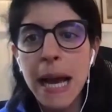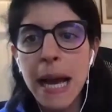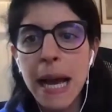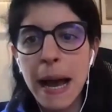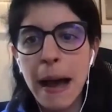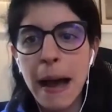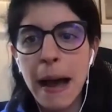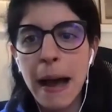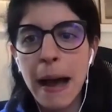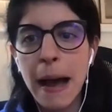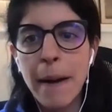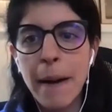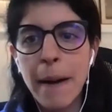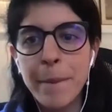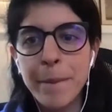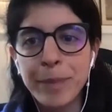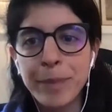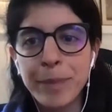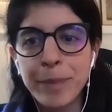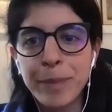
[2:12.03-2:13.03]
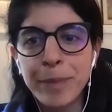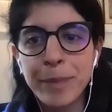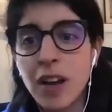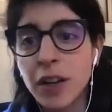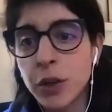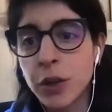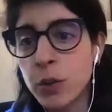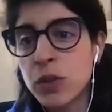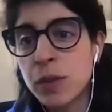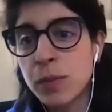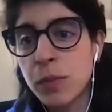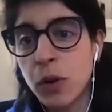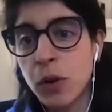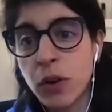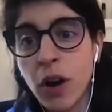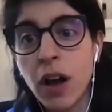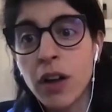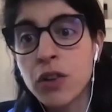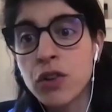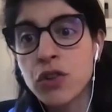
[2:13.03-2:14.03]
or just unusable
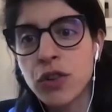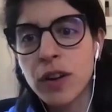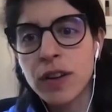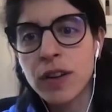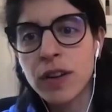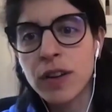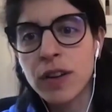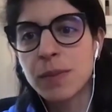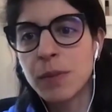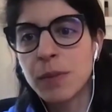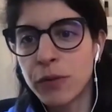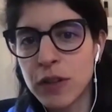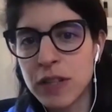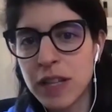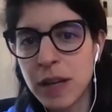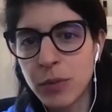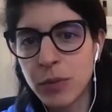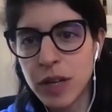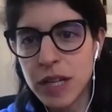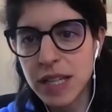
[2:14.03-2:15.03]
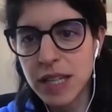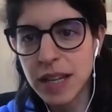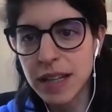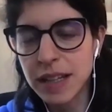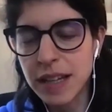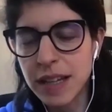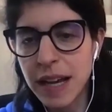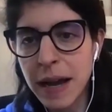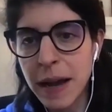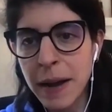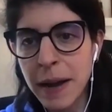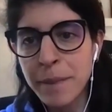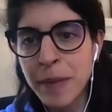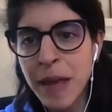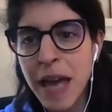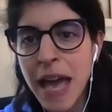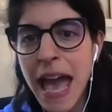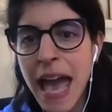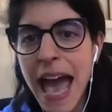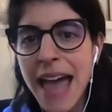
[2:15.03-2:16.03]
or untrustable for some reason.
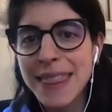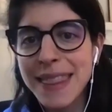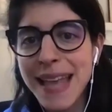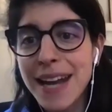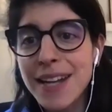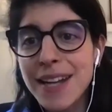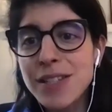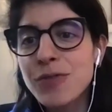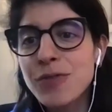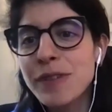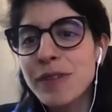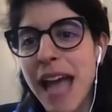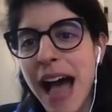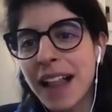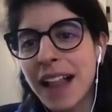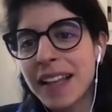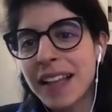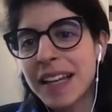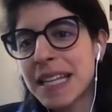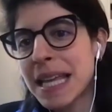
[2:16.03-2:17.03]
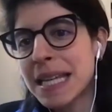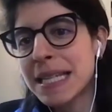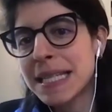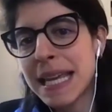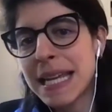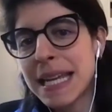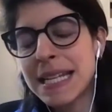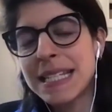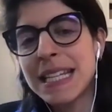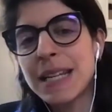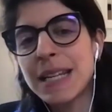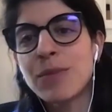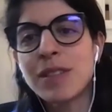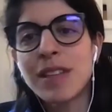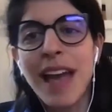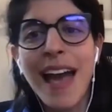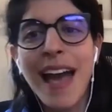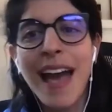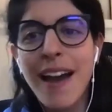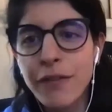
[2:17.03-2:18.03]
And that is a reality that data
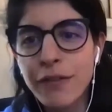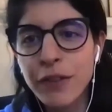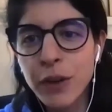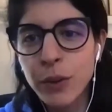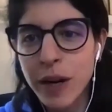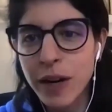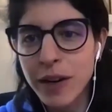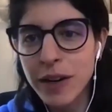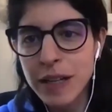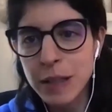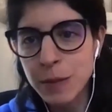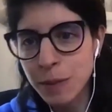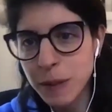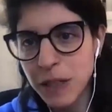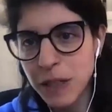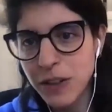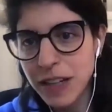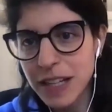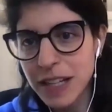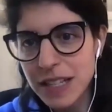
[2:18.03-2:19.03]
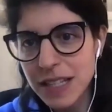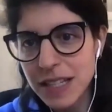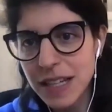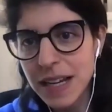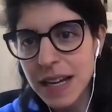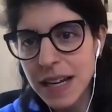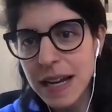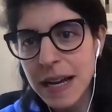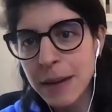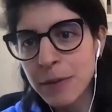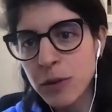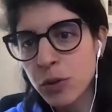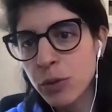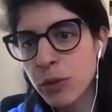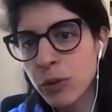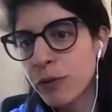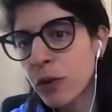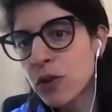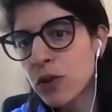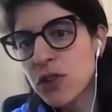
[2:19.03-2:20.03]
teams everywhere experience. And
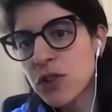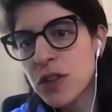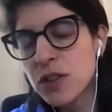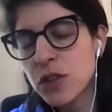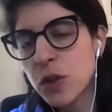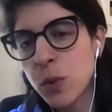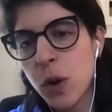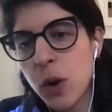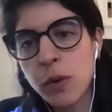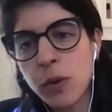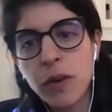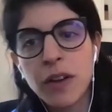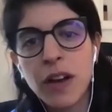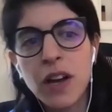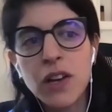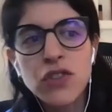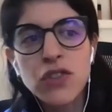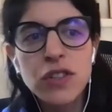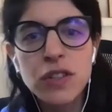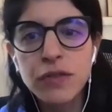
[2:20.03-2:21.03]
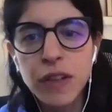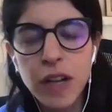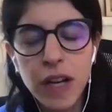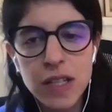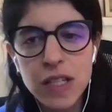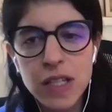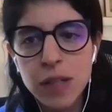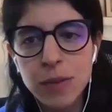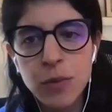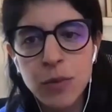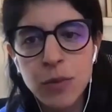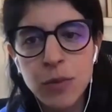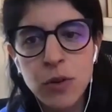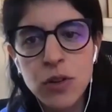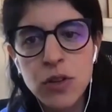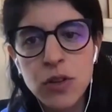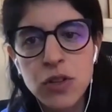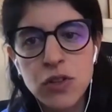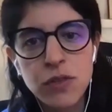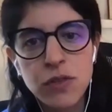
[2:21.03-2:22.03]
so we're fortunate to work with hundreds of
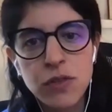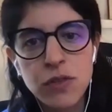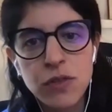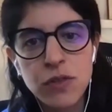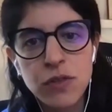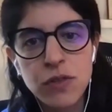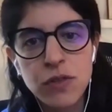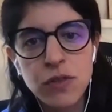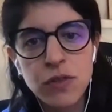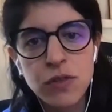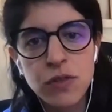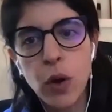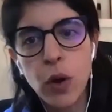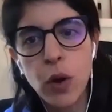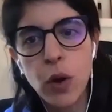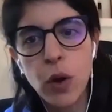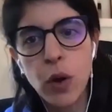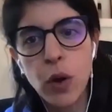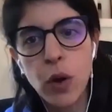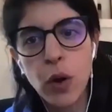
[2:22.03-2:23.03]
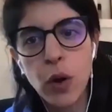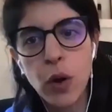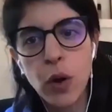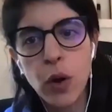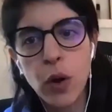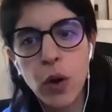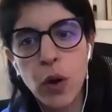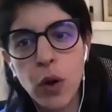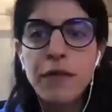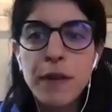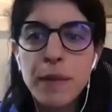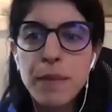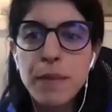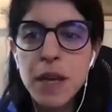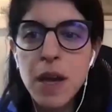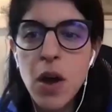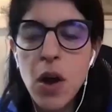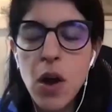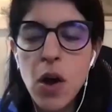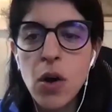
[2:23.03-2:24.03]
customers ranging from folks like
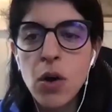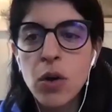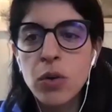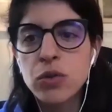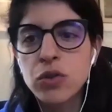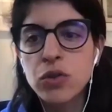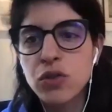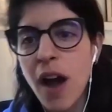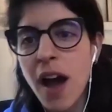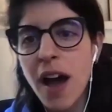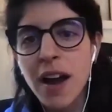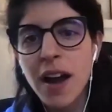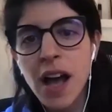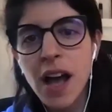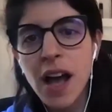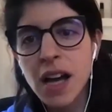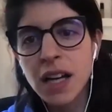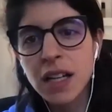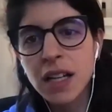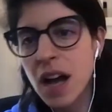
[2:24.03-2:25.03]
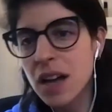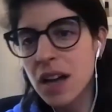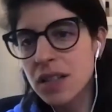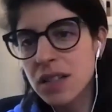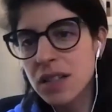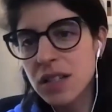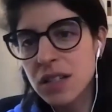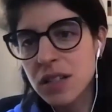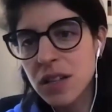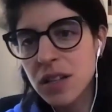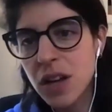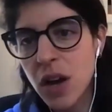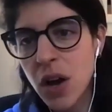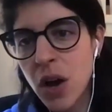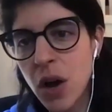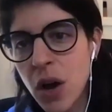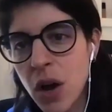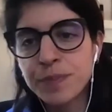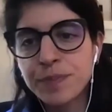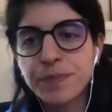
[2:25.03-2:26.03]
Vimeo, Drata,
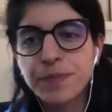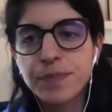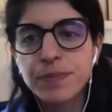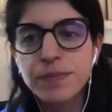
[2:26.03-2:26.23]
Gusto,